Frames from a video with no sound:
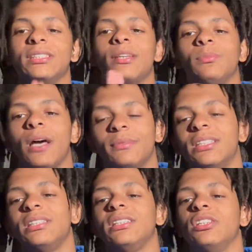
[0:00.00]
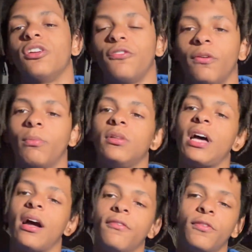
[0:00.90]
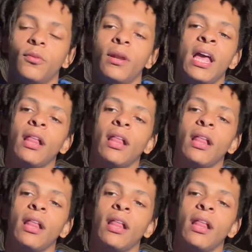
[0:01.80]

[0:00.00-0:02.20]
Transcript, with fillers: Sometimes it's easier to film on the iPhone.